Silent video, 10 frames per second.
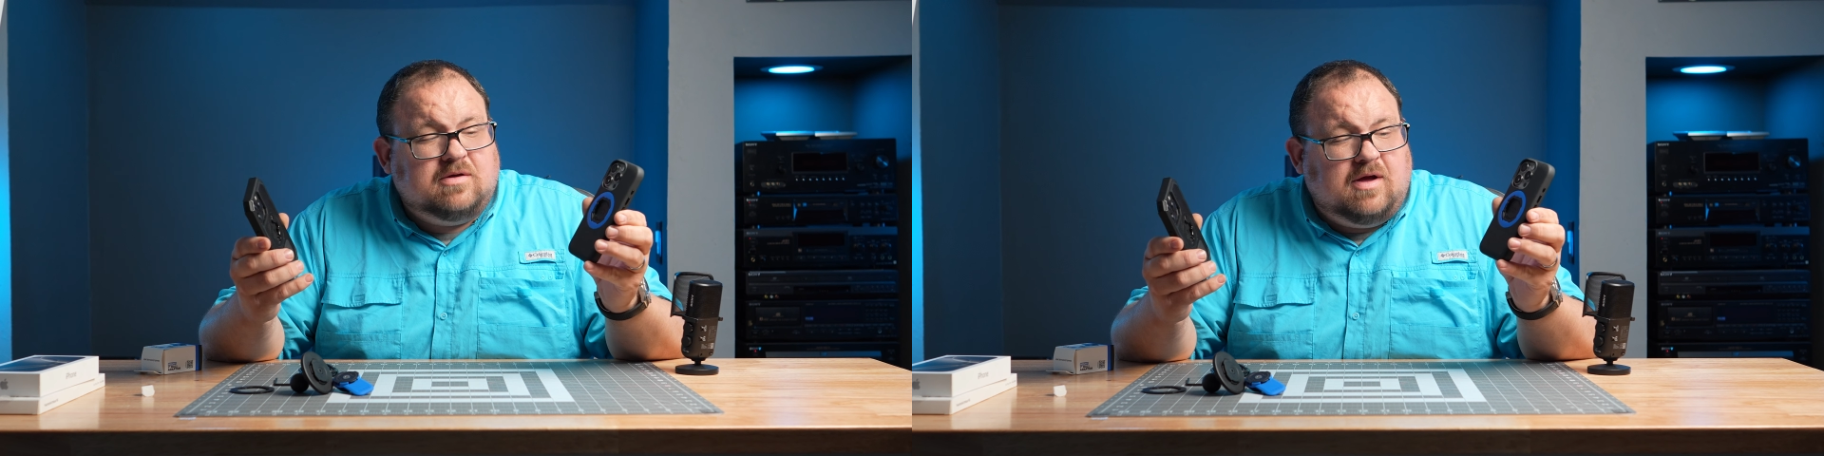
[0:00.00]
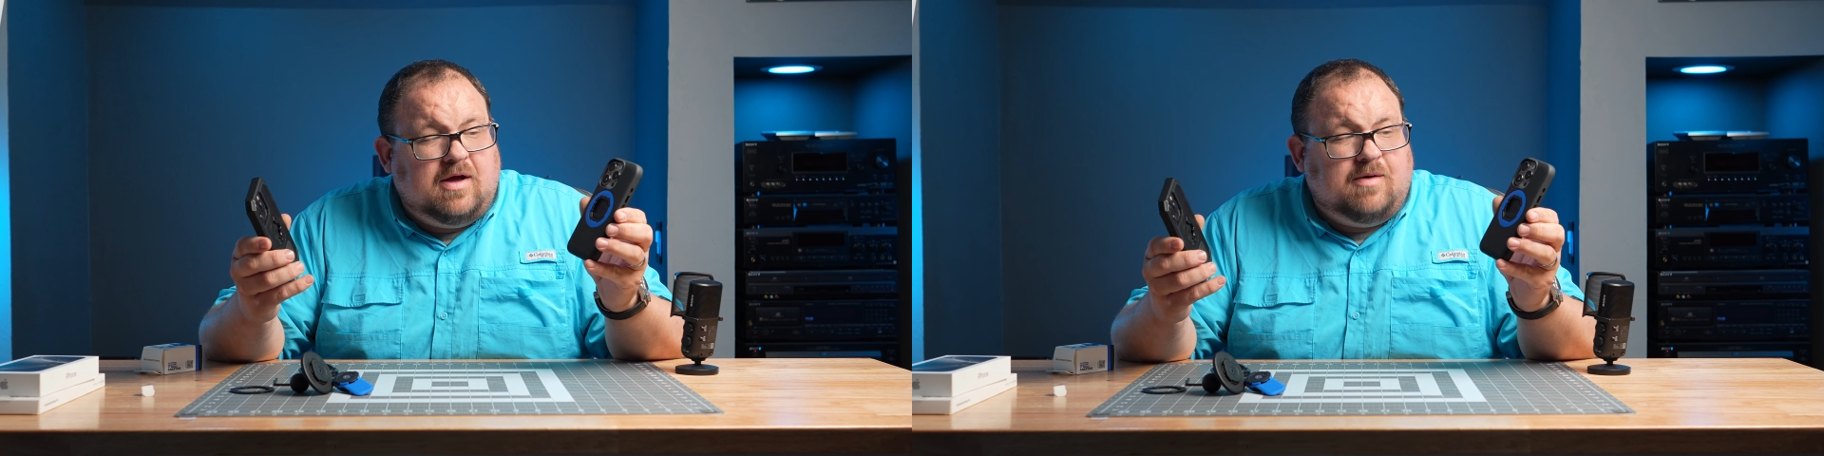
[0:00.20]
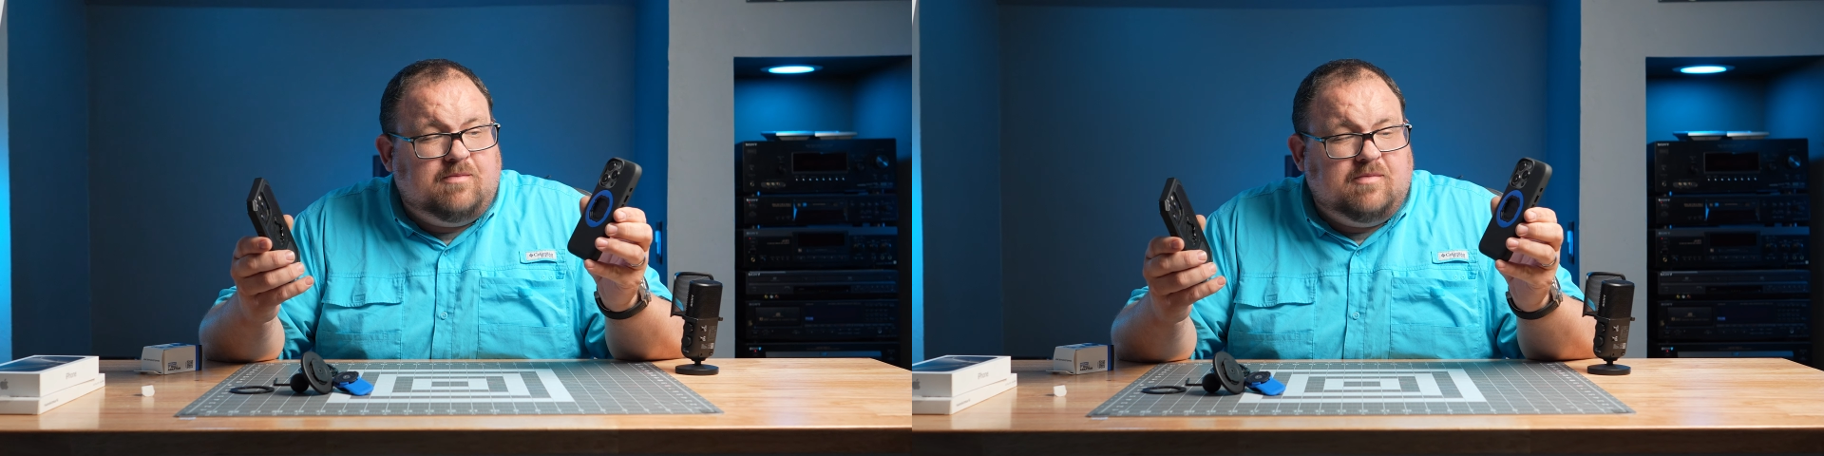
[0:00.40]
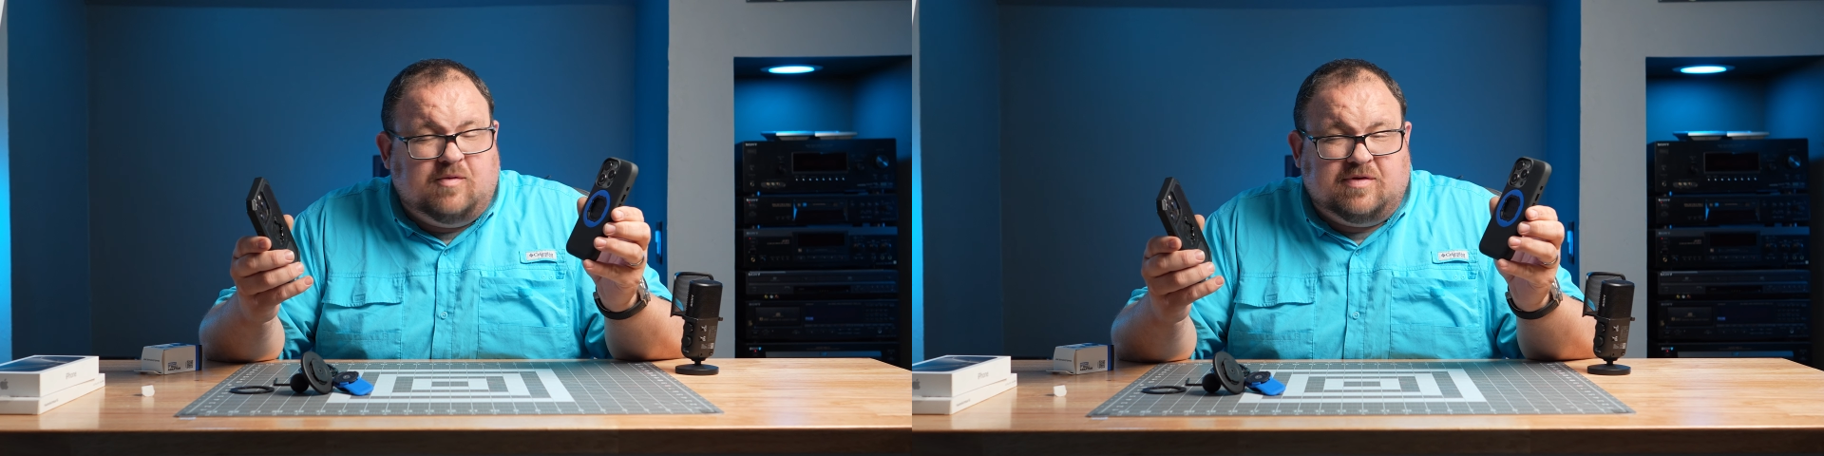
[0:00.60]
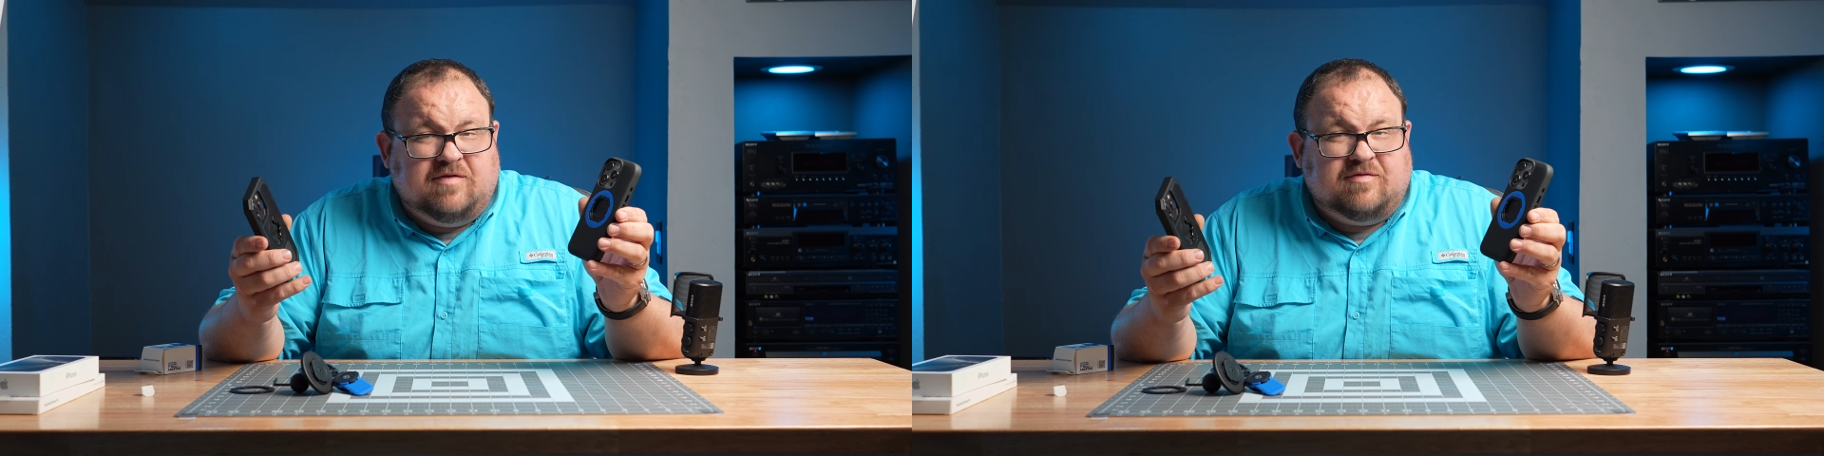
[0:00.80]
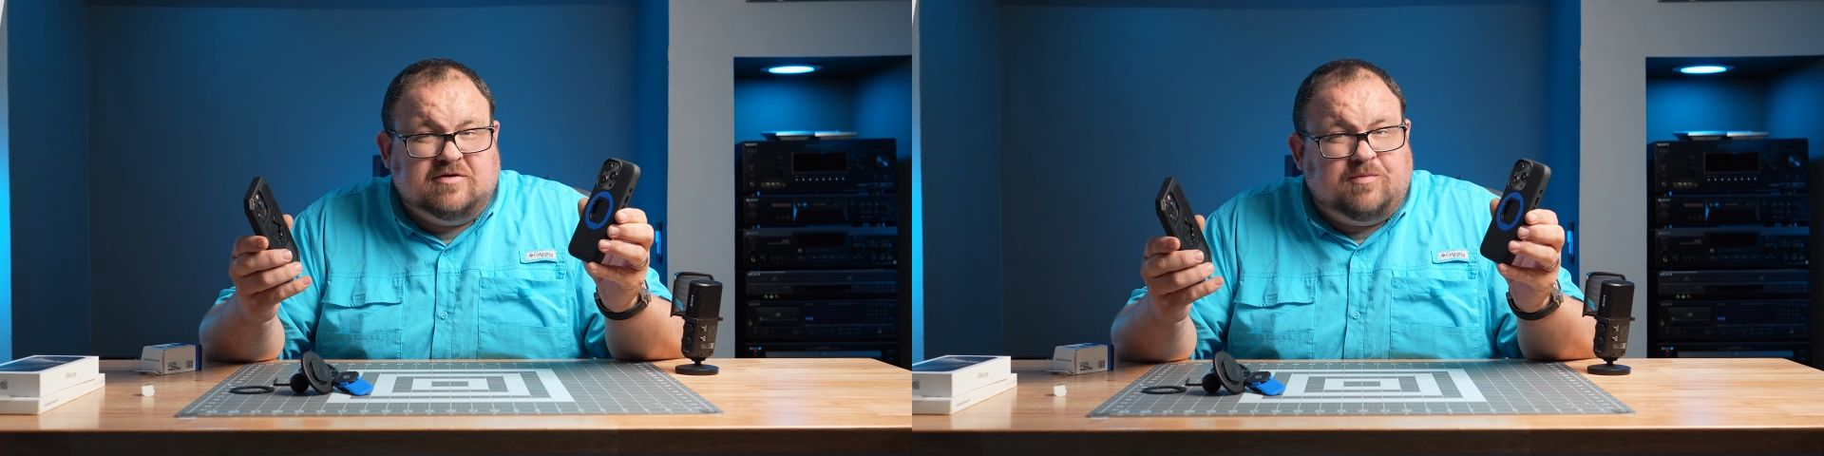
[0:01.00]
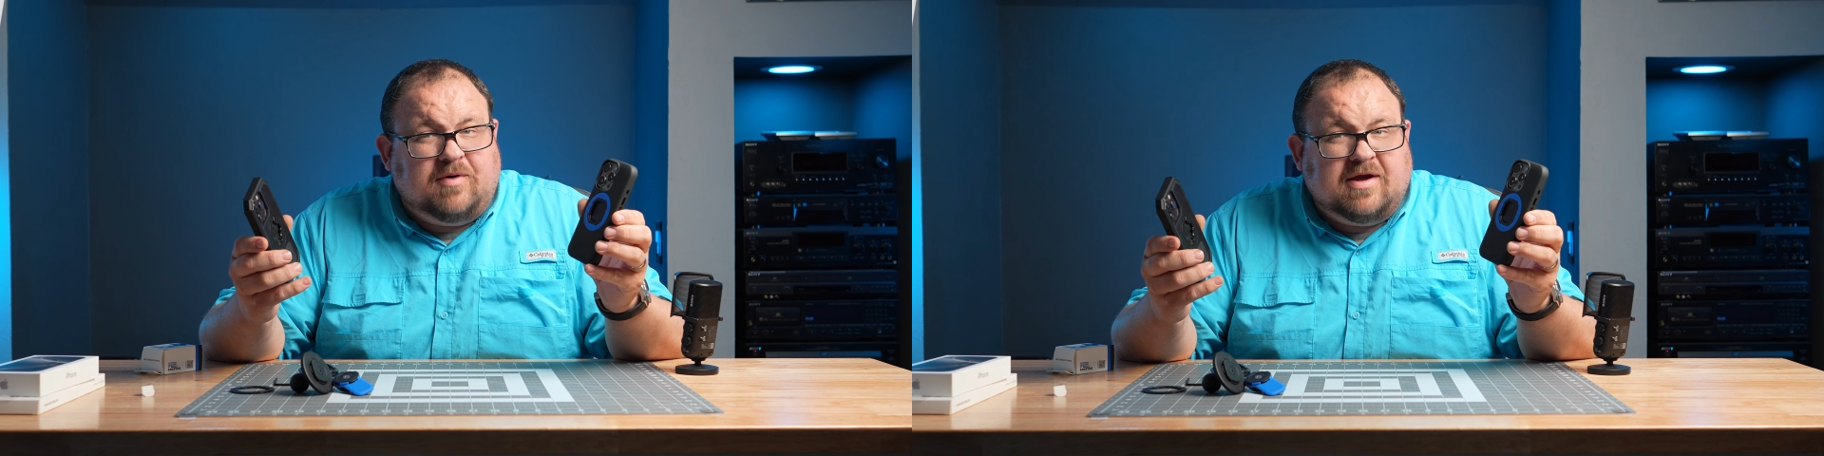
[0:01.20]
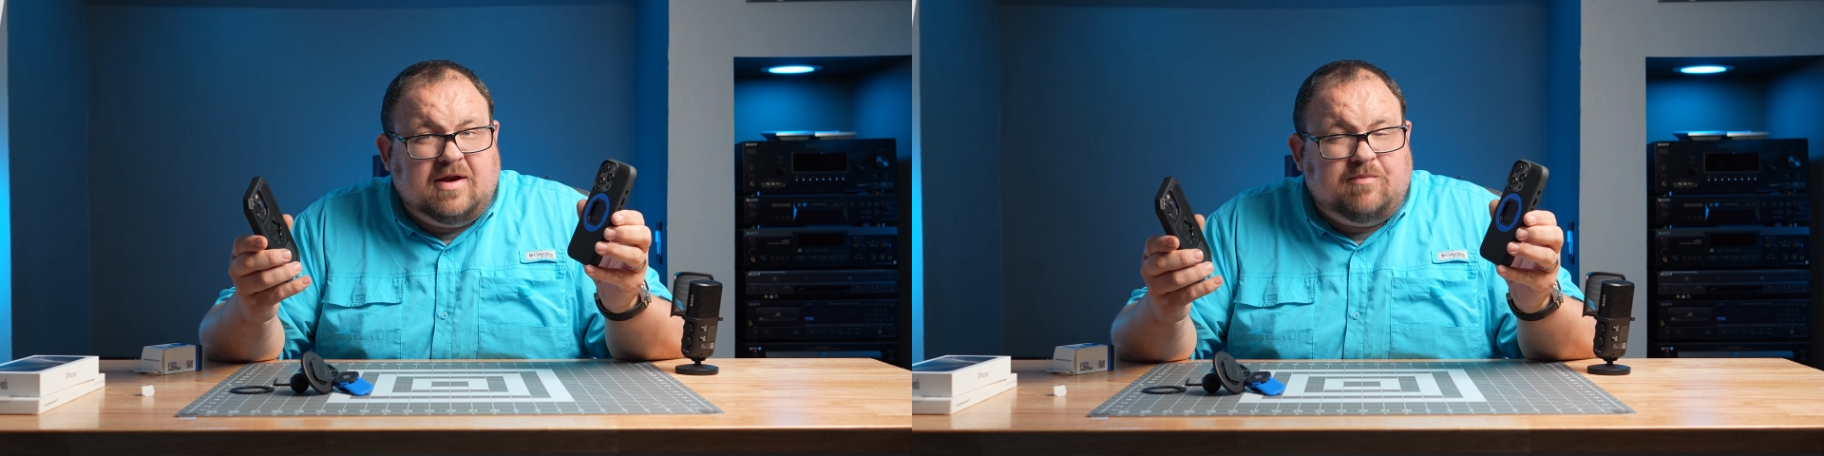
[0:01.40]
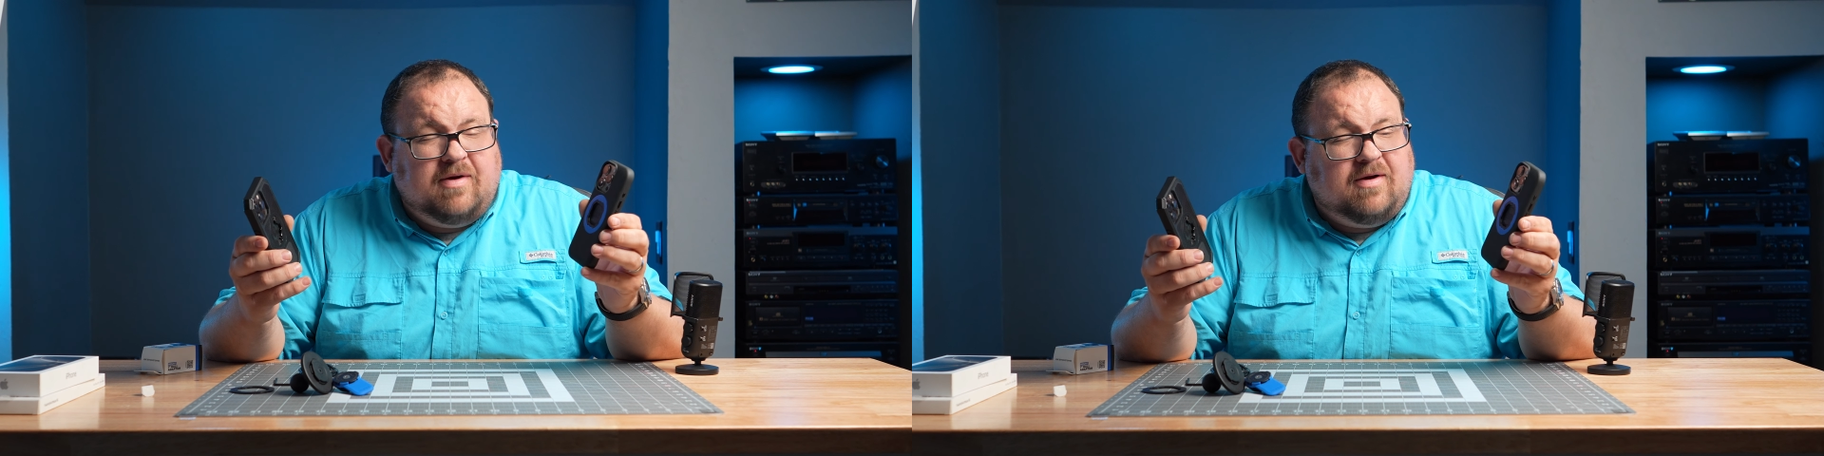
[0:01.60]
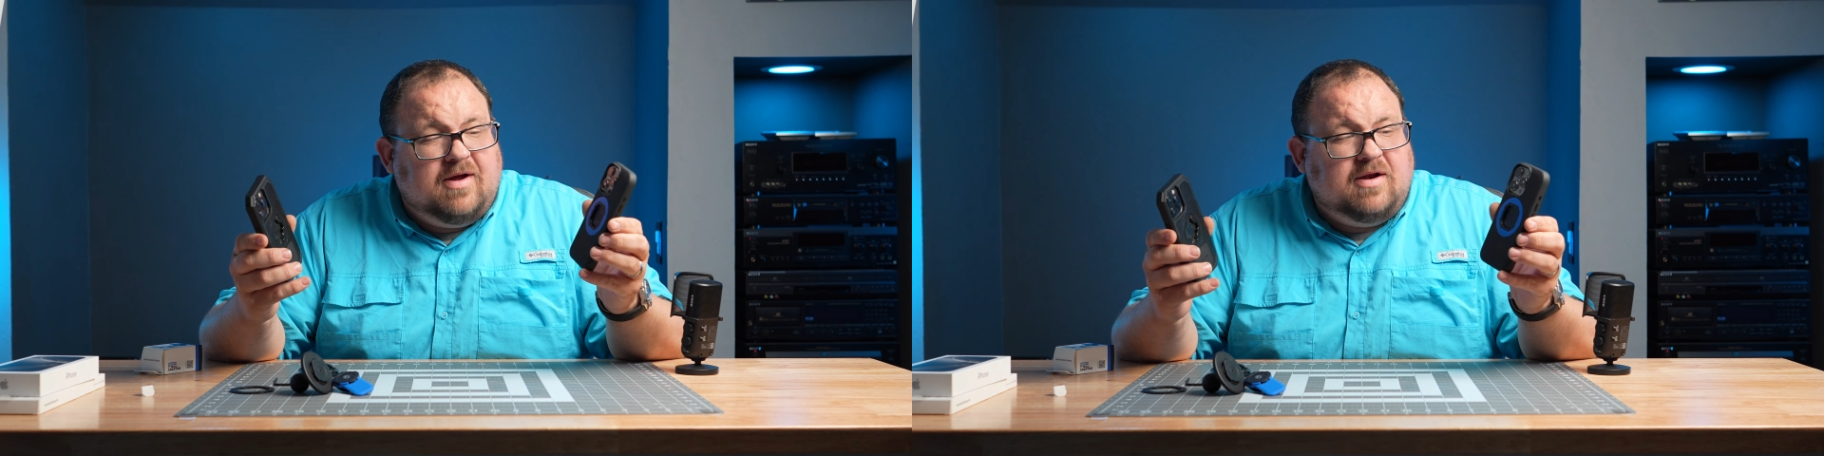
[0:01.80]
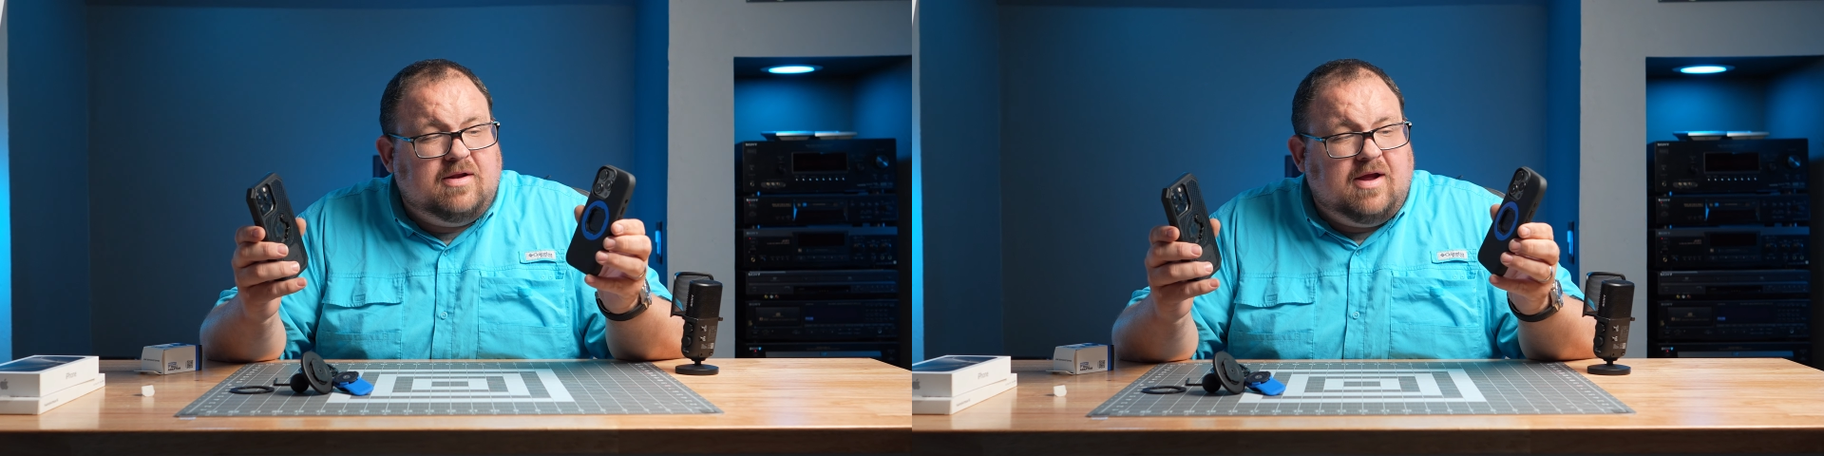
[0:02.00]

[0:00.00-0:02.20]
We'll see if there's a break-in period,